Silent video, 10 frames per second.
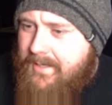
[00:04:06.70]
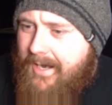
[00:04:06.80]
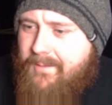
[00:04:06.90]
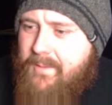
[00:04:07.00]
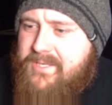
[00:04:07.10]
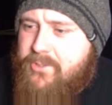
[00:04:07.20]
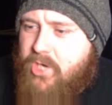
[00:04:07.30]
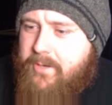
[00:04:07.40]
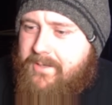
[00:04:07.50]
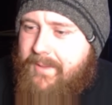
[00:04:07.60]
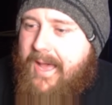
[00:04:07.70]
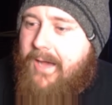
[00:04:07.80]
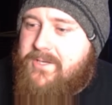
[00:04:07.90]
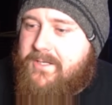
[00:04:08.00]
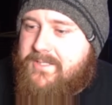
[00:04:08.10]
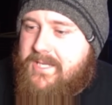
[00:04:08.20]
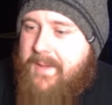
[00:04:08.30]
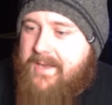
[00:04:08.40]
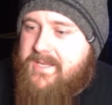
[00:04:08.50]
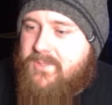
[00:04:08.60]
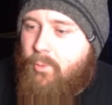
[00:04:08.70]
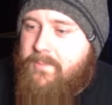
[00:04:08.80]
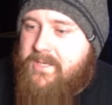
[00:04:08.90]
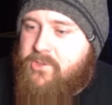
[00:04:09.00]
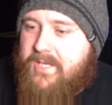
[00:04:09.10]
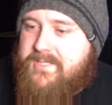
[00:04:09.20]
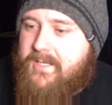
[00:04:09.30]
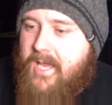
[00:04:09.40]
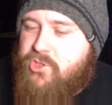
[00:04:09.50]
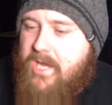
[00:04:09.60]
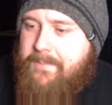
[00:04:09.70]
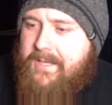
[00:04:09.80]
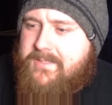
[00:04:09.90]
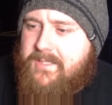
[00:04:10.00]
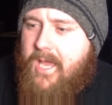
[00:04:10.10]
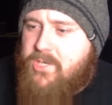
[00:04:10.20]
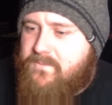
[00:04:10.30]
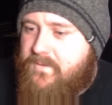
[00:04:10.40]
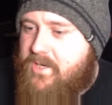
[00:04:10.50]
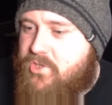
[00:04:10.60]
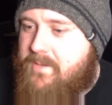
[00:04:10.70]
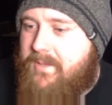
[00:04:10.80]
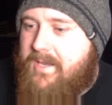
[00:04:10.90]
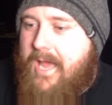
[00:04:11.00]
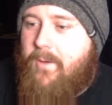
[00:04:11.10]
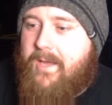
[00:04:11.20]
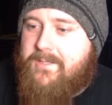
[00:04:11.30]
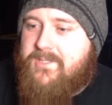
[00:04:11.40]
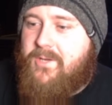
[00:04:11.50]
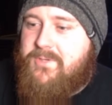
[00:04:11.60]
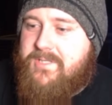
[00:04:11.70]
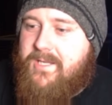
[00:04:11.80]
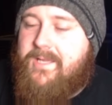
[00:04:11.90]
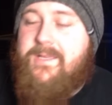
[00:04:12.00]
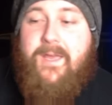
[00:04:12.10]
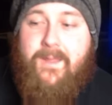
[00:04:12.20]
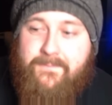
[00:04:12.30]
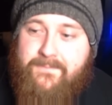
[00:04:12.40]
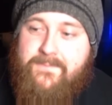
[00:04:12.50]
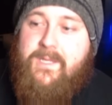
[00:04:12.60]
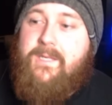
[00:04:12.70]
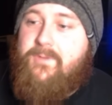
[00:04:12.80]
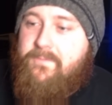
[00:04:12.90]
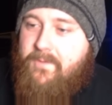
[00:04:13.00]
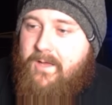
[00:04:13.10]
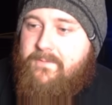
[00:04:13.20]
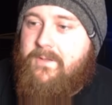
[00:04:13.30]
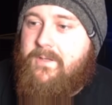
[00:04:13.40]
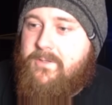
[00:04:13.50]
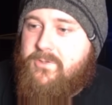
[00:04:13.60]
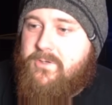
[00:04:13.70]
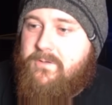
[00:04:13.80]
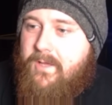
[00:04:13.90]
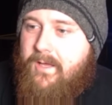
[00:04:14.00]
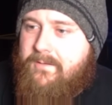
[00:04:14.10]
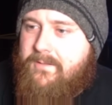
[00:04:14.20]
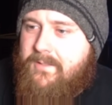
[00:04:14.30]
I remember you joking about how you could see Paddy swarming Justin Gaethje up against a cage and finishing him, but now I can so see it. Yeah. Thank you for the 5. True that.